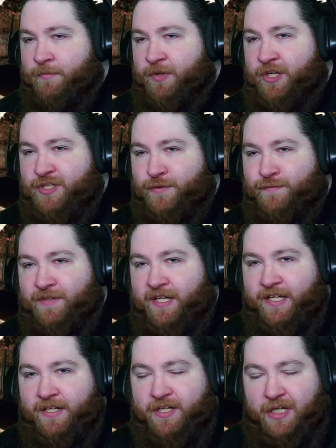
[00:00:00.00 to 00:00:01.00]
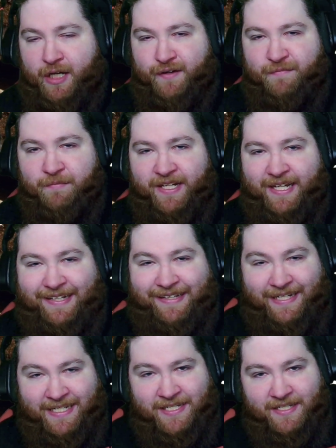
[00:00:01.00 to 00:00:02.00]
We also find Kaufman and
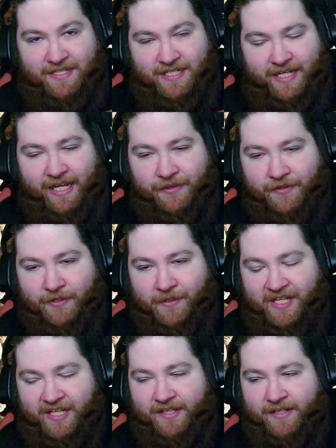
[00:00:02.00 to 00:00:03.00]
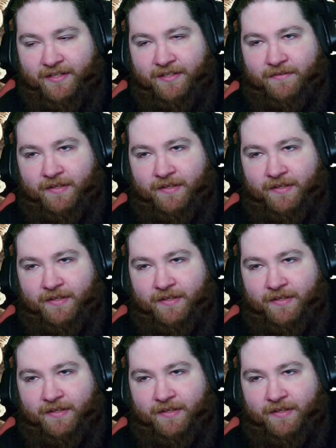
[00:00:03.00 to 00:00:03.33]
Lisa together in